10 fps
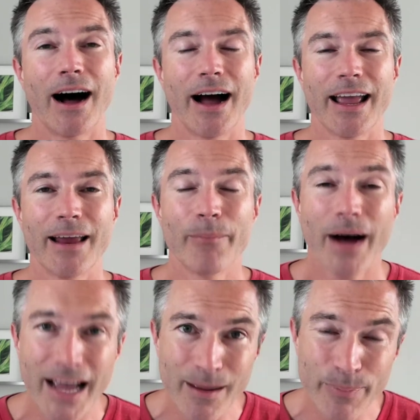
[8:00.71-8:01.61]
In
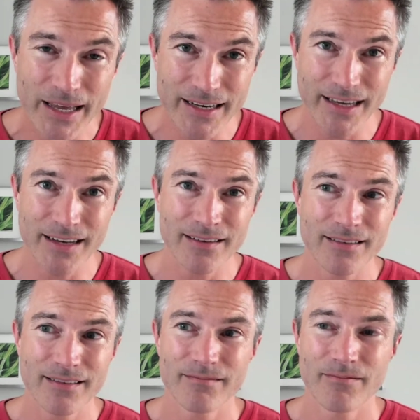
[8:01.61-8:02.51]
my opinion,
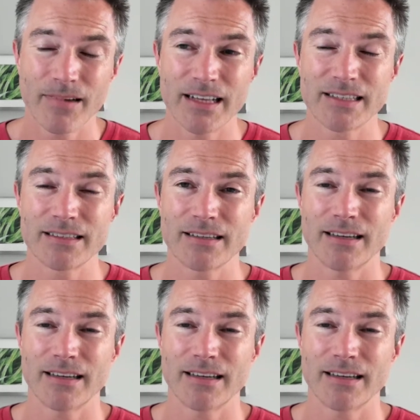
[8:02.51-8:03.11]
it's